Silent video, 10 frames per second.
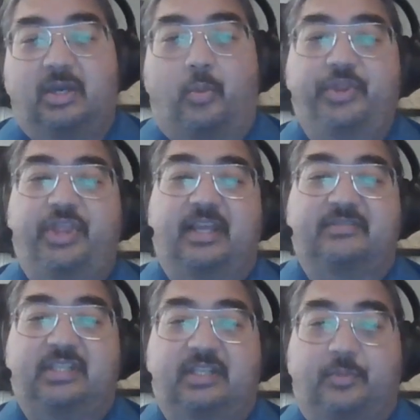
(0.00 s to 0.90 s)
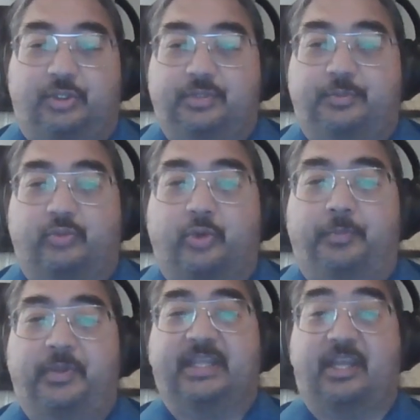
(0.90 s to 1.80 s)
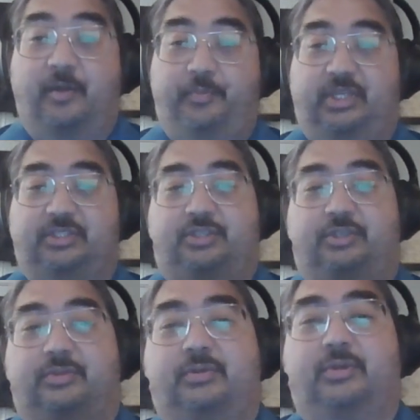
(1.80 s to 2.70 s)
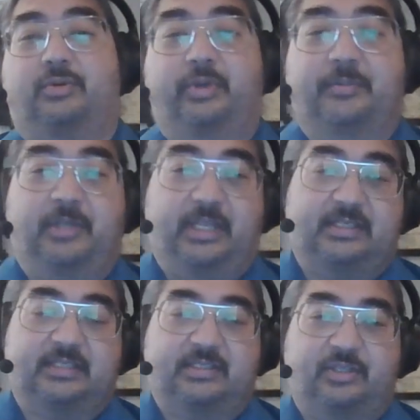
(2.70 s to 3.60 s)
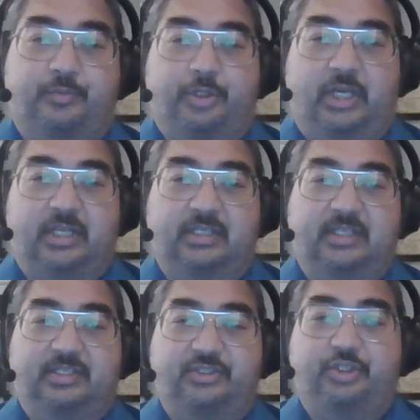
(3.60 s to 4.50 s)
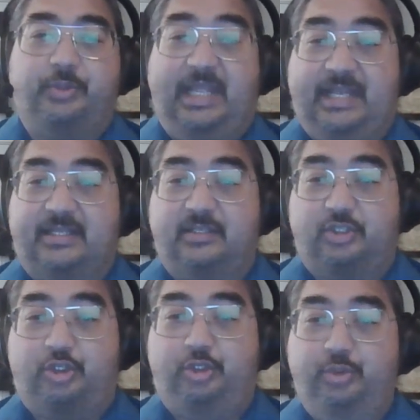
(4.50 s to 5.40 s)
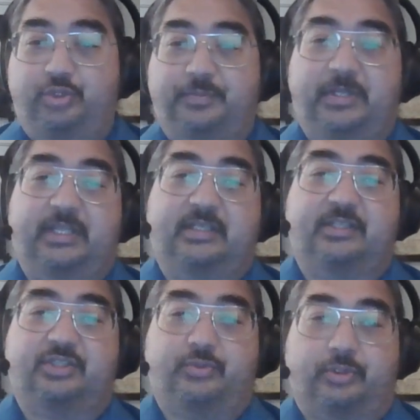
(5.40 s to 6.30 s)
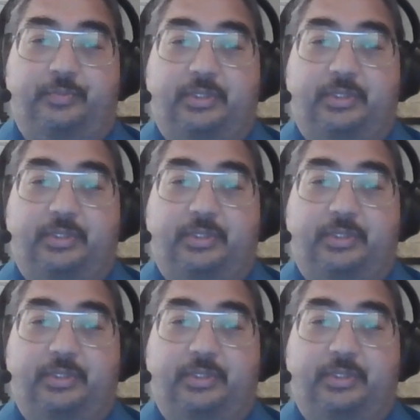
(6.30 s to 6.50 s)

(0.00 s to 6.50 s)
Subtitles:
One thing I've seen multiple roleplay companies do when playtesting their product is to edit to the playtest group.